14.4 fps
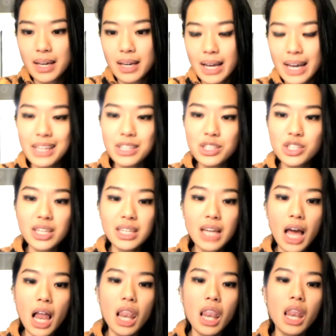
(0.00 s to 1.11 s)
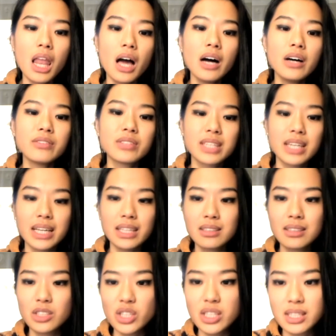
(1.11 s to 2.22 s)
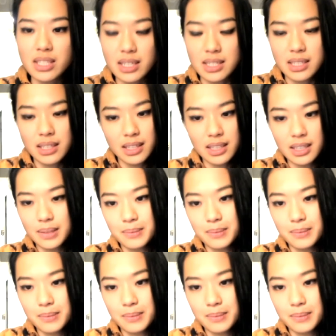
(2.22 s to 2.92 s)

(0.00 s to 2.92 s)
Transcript: Engine loves king to g6 here.